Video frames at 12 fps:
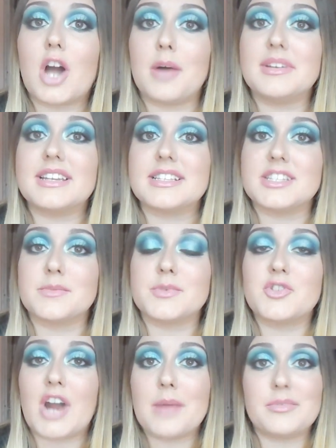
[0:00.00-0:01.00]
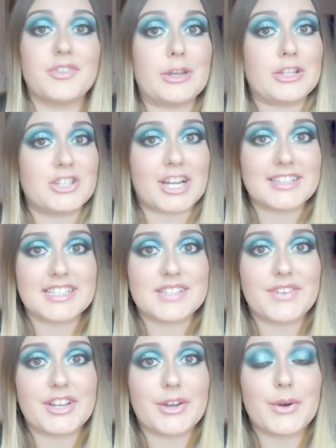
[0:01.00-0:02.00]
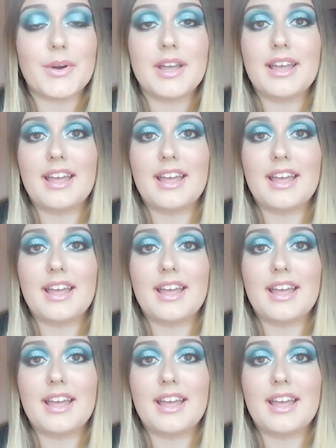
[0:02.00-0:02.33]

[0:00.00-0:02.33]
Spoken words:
comment and subscribe if you enjoyed this video,